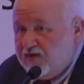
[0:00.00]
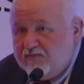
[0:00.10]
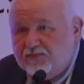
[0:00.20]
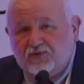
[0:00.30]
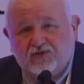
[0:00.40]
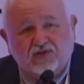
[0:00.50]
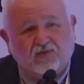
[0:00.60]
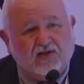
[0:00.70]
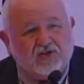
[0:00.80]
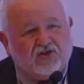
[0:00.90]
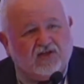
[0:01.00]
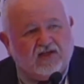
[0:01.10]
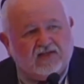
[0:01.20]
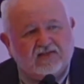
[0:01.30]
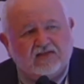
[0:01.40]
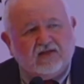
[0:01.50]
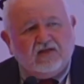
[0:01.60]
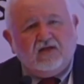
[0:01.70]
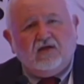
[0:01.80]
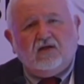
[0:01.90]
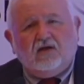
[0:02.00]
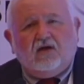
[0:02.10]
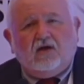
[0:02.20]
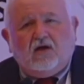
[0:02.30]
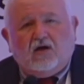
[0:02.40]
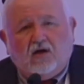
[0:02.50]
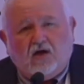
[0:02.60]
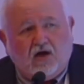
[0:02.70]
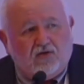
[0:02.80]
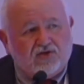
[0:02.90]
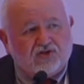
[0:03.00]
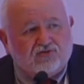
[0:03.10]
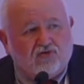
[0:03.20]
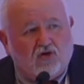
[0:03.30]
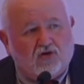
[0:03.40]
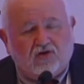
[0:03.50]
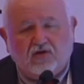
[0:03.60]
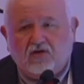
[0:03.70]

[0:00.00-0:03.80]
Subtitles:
important question is how strong